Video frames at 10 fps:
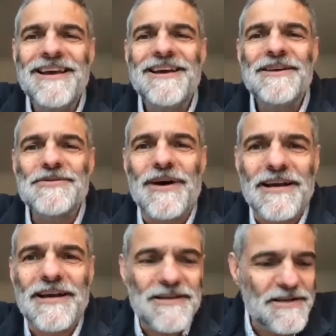So
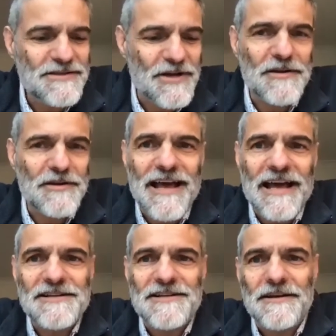I started
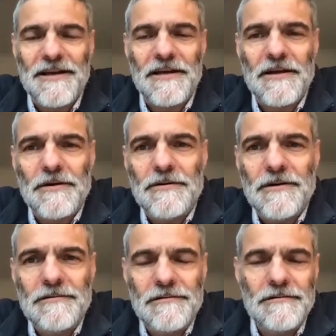that and
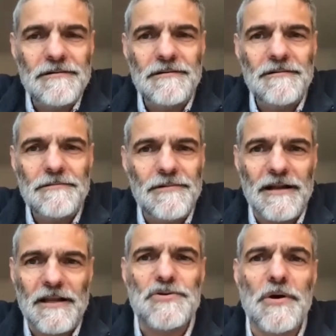really
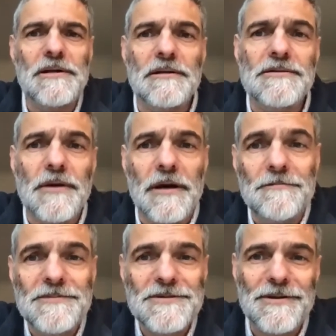enjoyed it. So
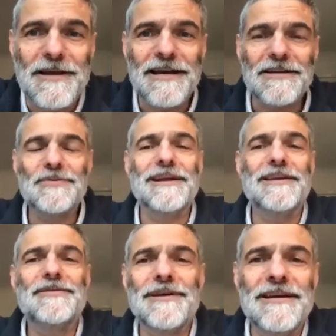I'm still there
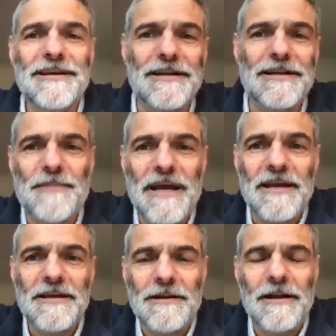23 years
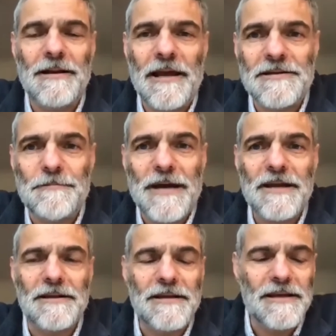later, back
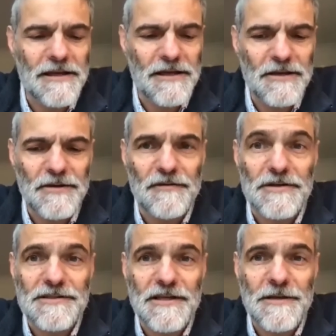in the
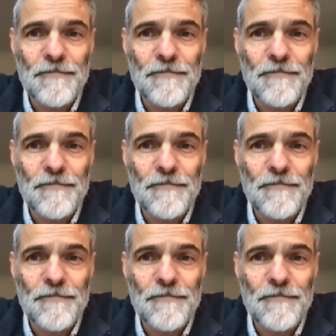university